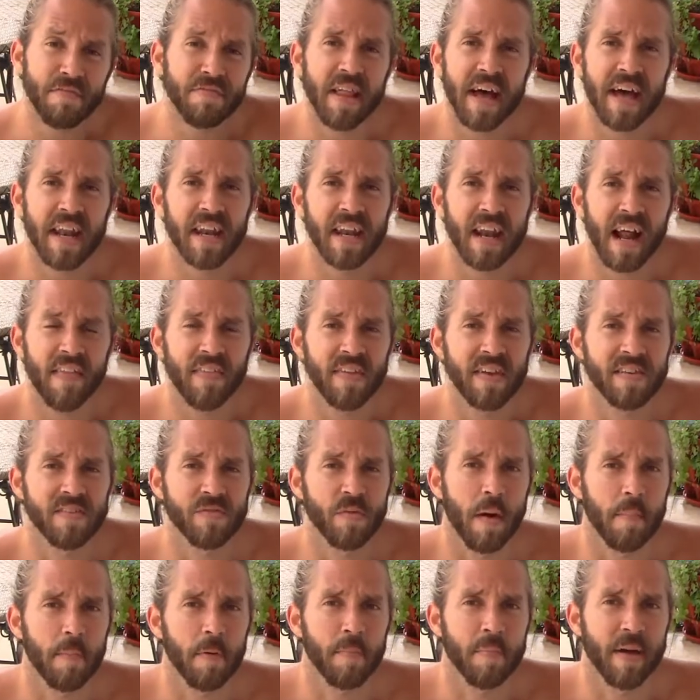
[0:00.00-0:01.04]
landed on these
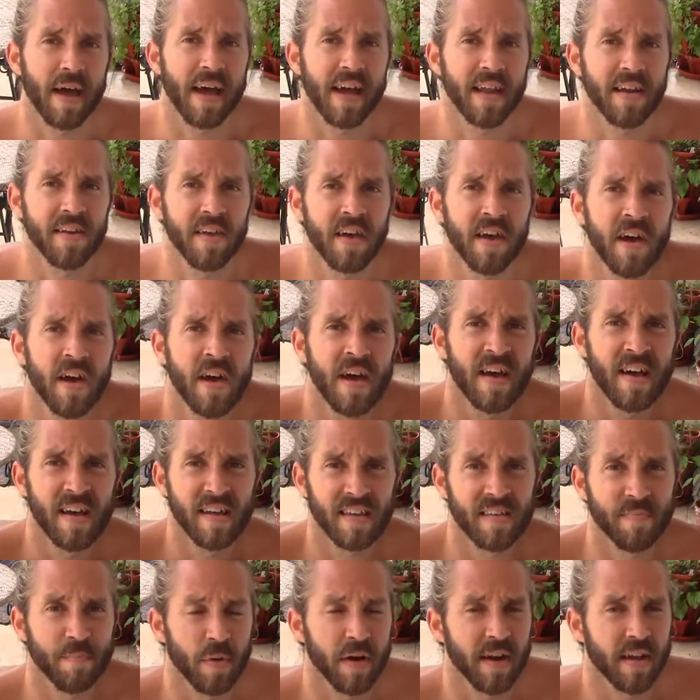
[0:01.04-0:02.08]
rubber band
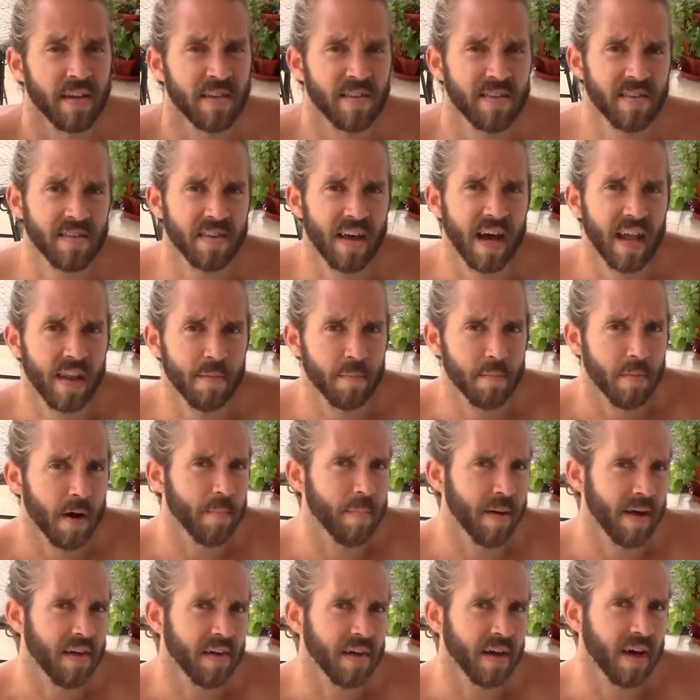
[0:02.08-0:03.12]
springs on a
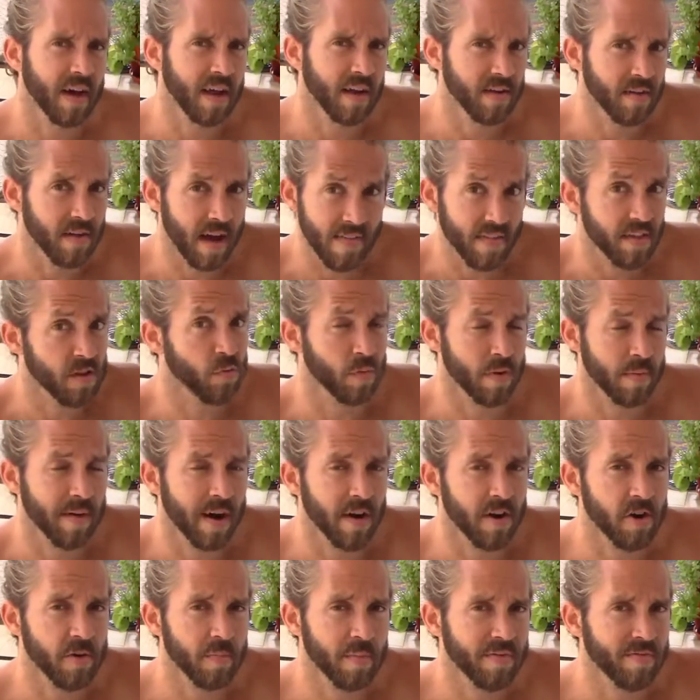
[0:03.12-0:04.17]
Bellicon, on this
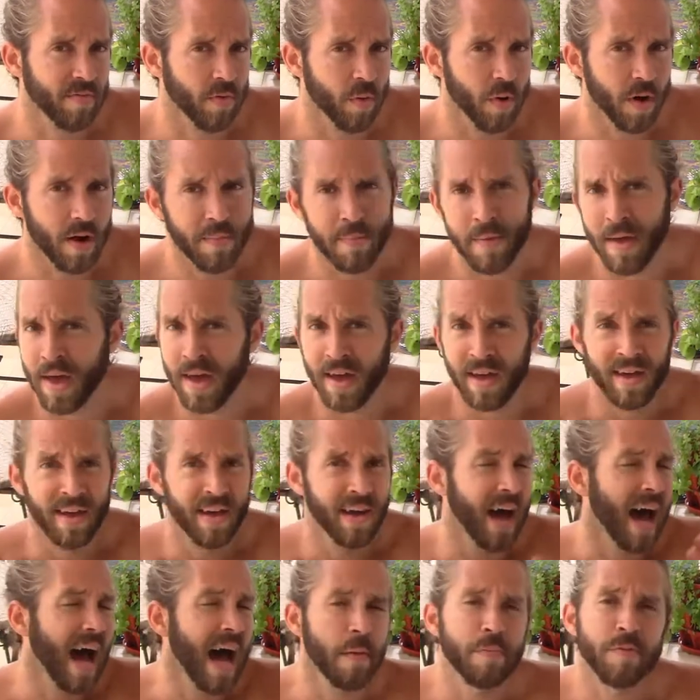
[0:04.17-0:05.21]
rebounder before.
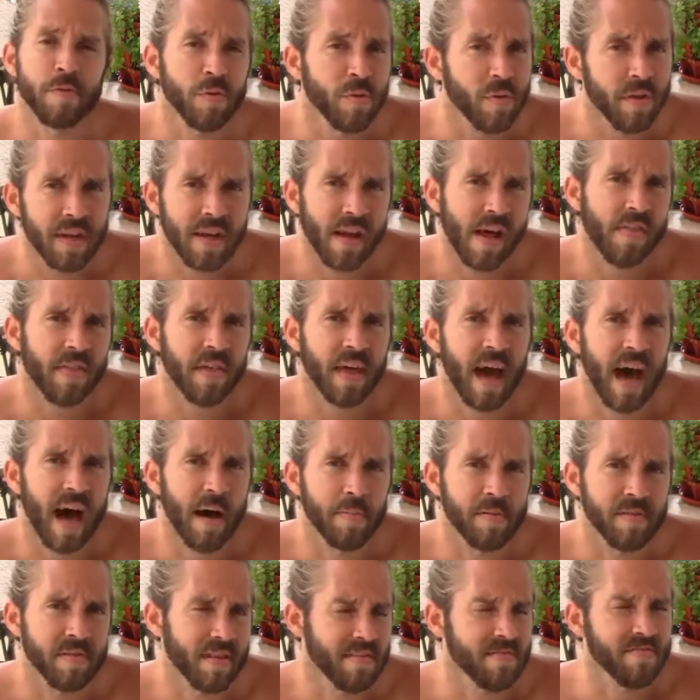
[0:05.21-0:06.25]
Absolutely nothing
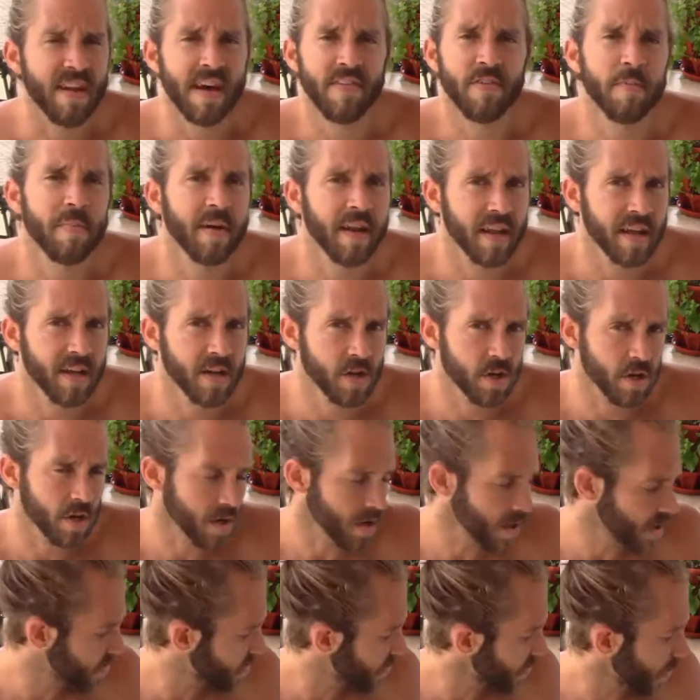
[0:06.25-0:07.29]
happens. I've never been injured.
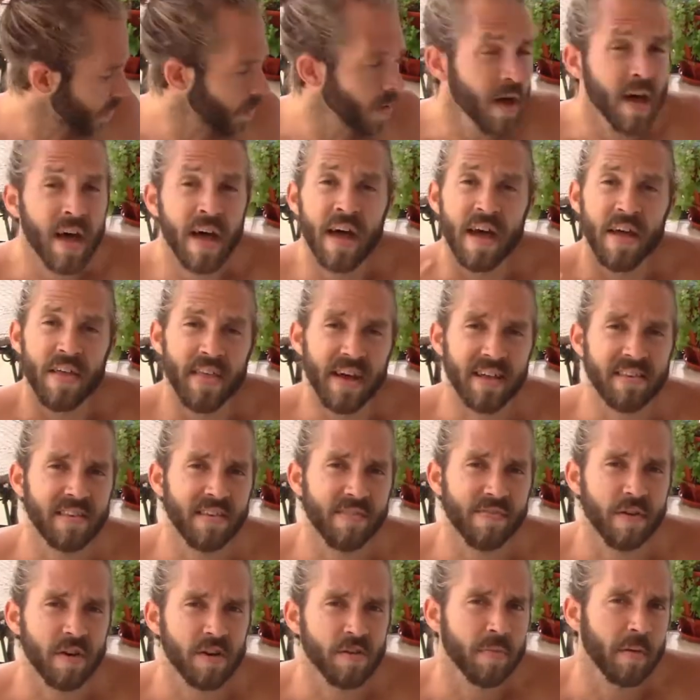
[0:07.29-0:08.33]
So that's the
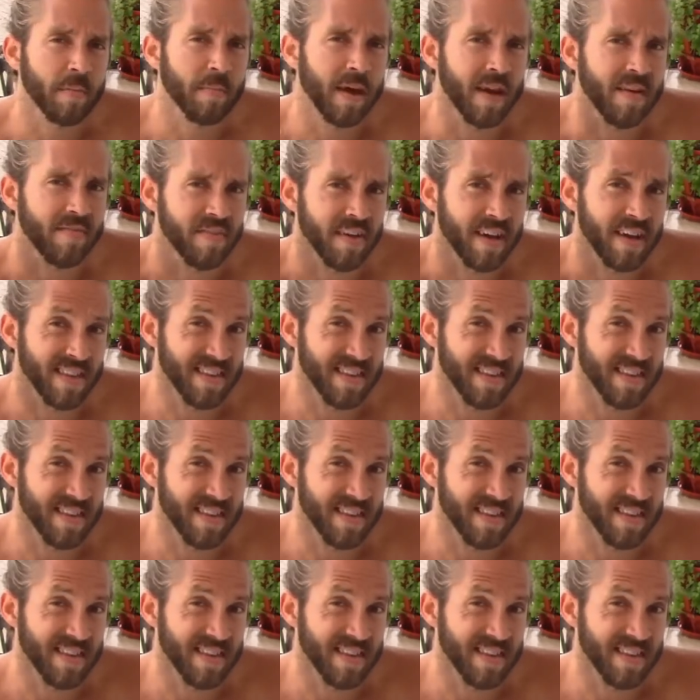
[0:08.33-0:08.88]
first big benefit. It's